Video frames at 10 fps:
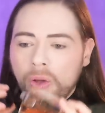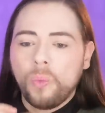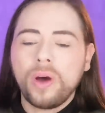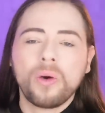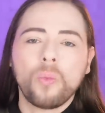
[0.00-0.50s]

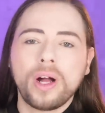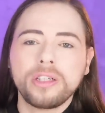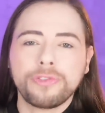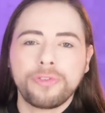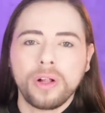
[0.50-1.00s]
what a
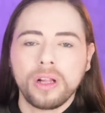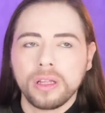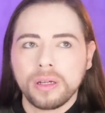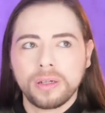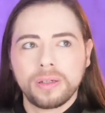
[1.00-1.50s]

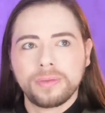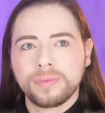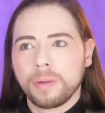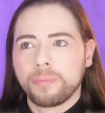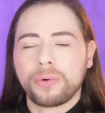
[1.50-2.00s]
wonderful,
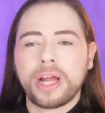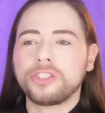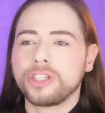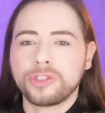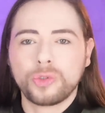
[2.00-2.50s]

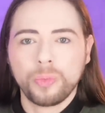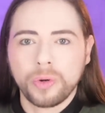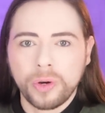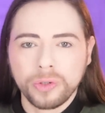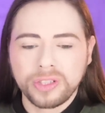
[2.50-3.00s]
precious
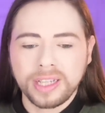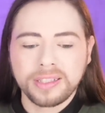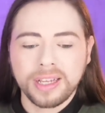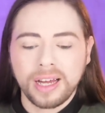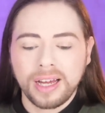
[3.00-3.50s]
tuberose.
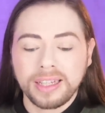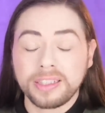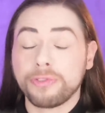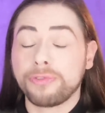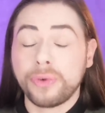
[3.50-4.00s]
It's a,
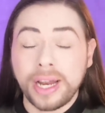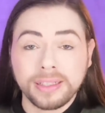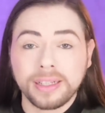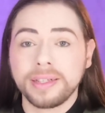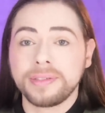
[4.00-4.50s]
it's a
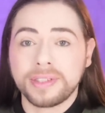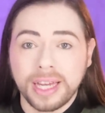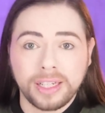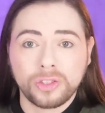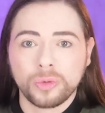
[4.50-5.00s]
friendly,
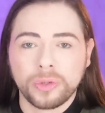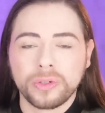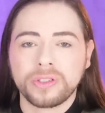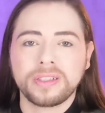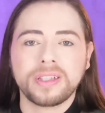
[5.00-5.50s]
sunny
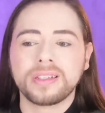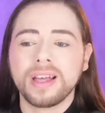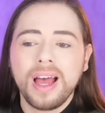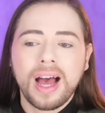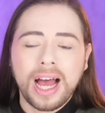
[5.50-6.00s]
tuberose. This is,
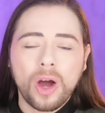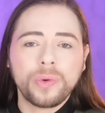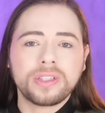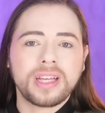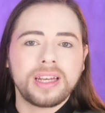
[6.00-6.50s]
I
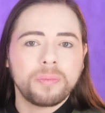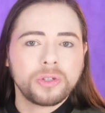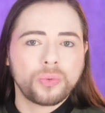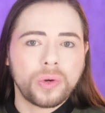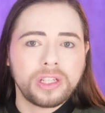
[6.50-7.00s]
always say
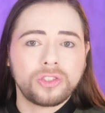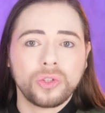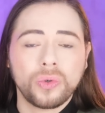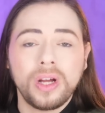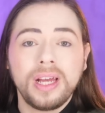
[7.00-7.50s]
number
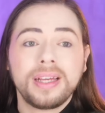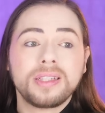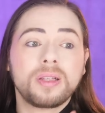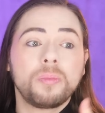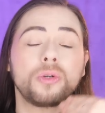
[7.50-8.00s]
twenty-two
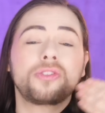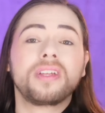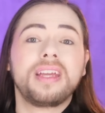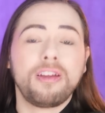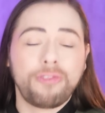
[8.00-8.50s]
is the
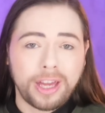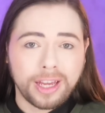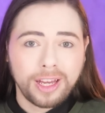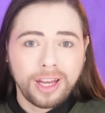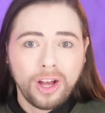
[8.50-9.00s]
most
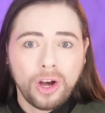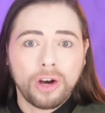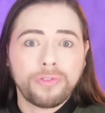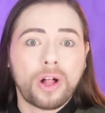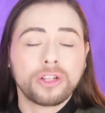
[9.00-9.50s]
giving
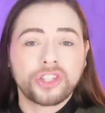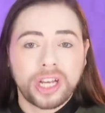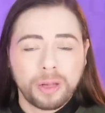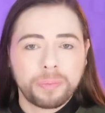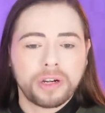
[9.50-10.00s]
of all
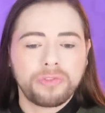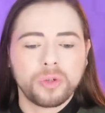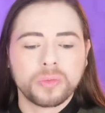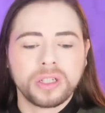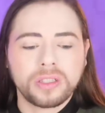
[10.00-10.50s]
Chanel
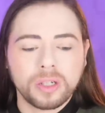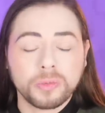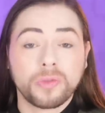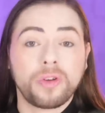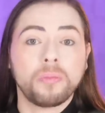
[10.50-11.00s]
perfumes in
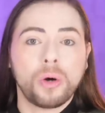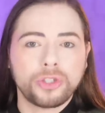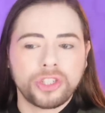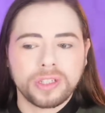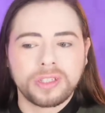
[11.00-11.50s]
terms of
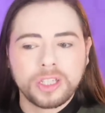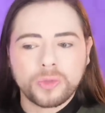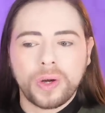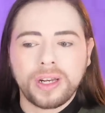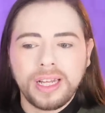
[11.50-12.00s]
emotions.
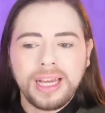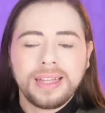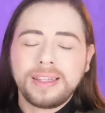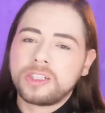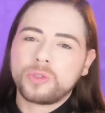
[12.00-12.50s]
This one,
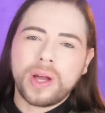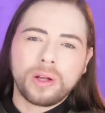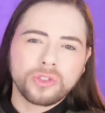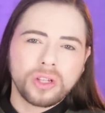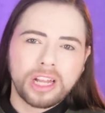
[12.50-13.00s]
this is why
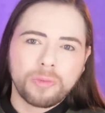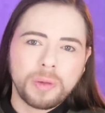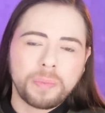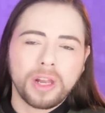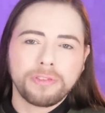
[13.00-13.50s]
also a lot of
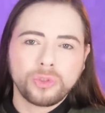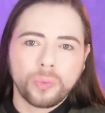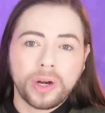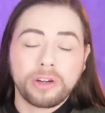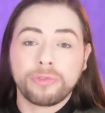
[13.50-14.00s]
people love to
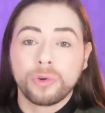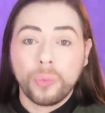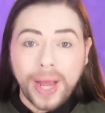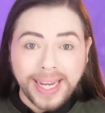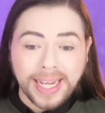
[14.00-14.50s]
wear it for
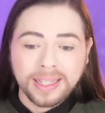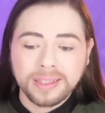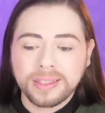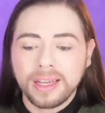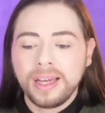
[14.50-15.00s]

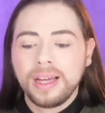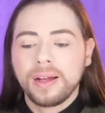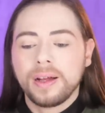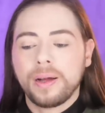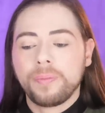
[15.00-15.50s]
weddings.
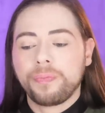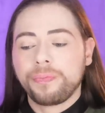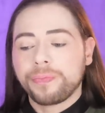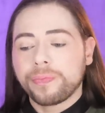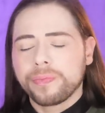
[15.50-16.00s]
Um,